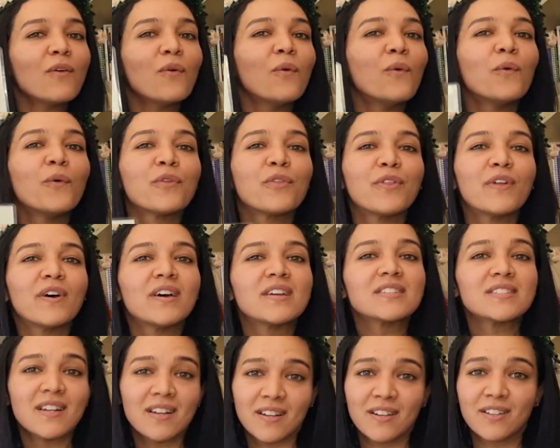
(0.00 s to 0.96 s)
or the
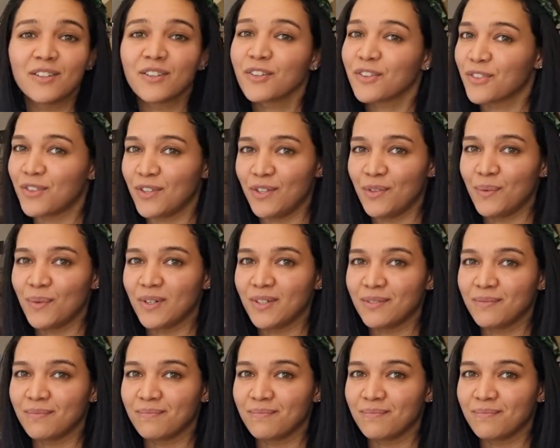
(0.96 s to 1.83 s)
Sunken Cathedral.